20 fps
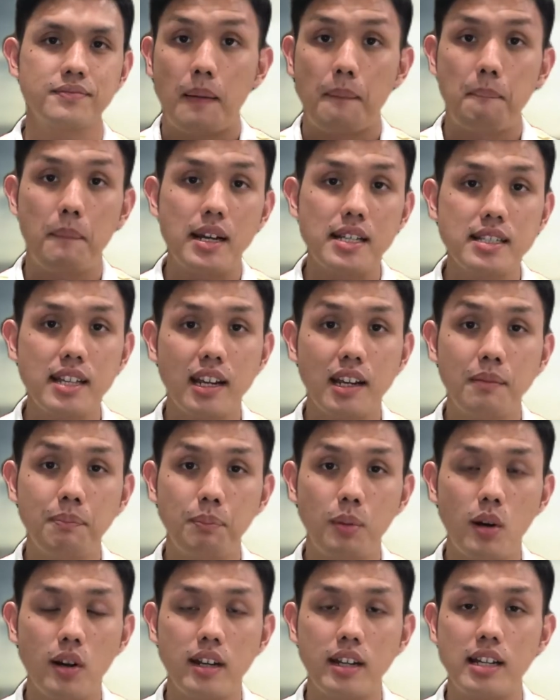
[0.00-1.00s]
My second
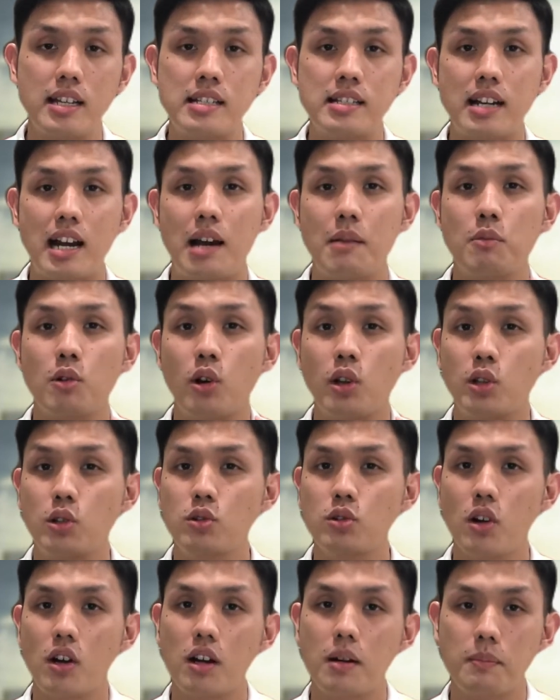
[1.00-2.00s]
point is I'm going
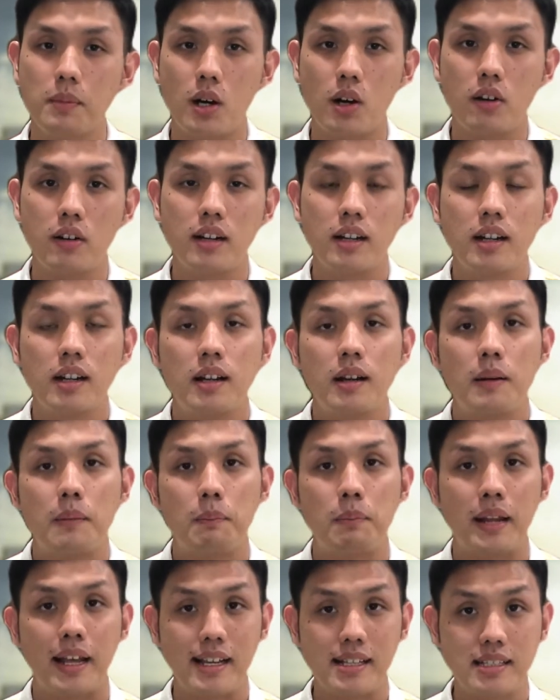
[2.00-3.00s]
to talk about
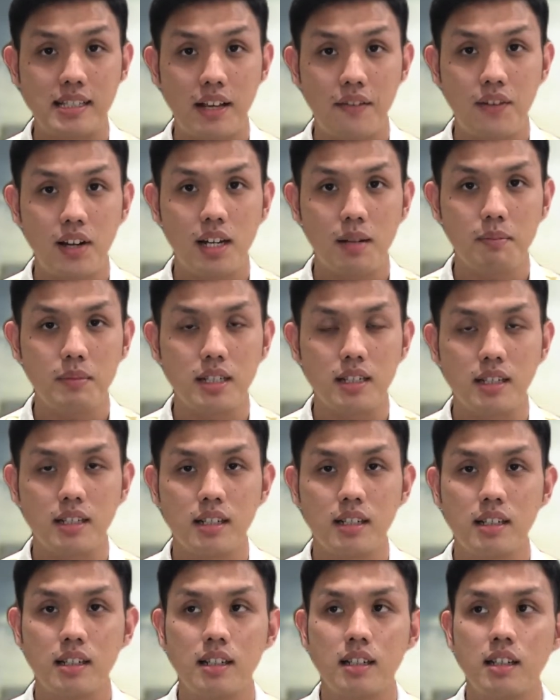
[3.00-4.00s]
players development.
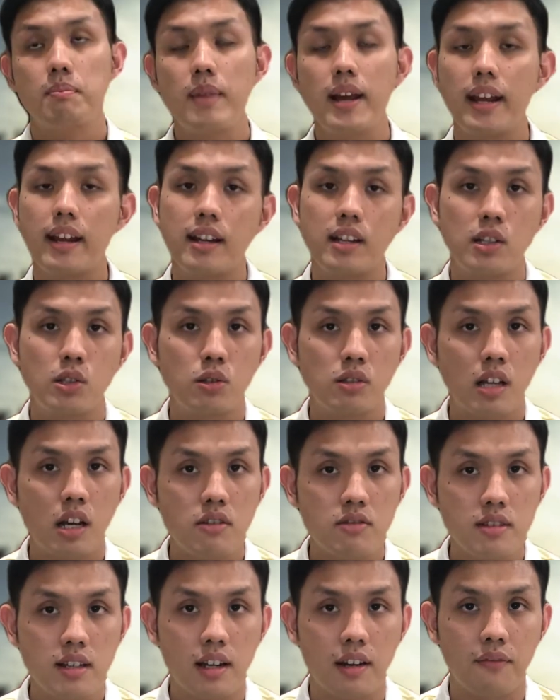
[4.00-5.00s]
Back in
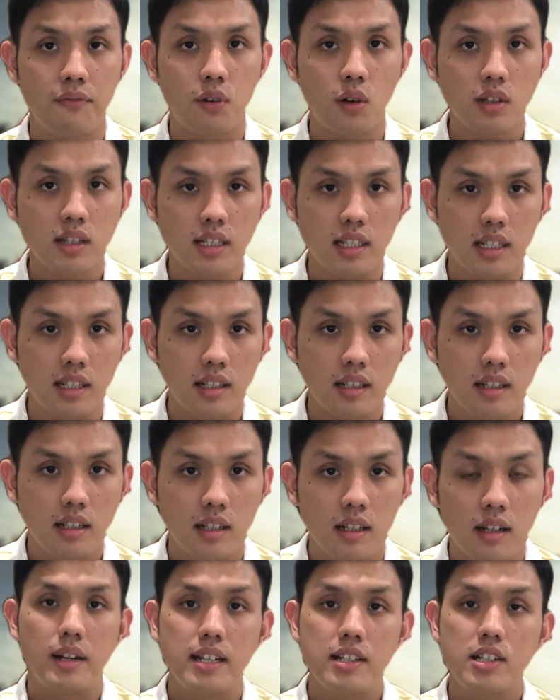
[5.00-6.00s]

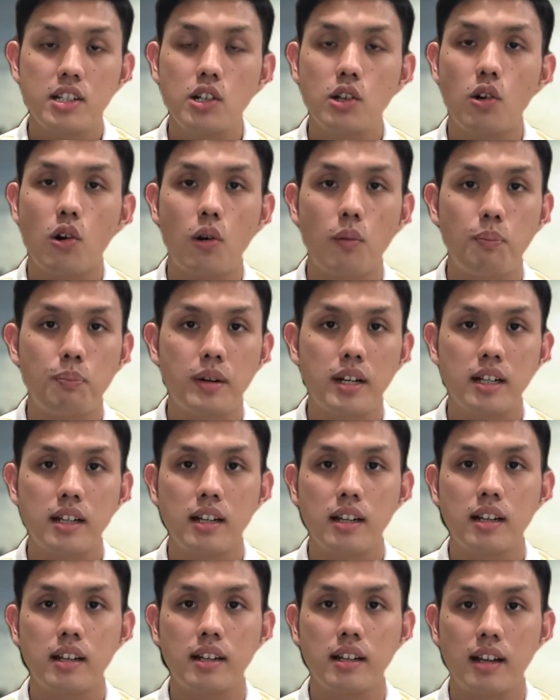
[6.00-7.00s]
2014, Asia
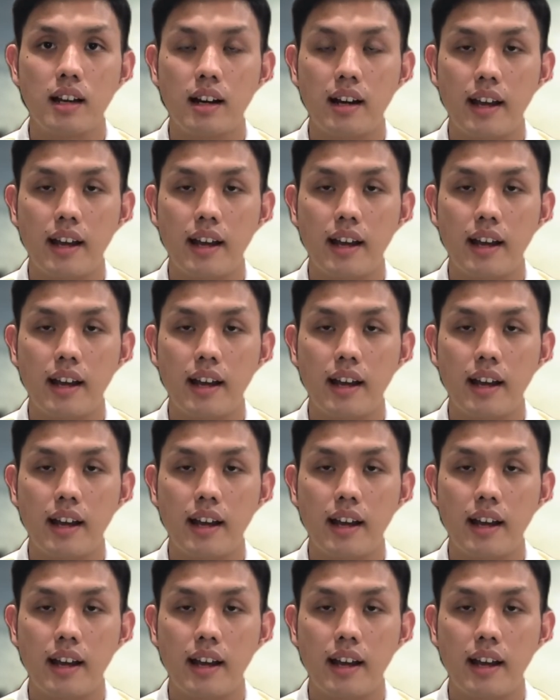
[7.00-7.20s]
opened their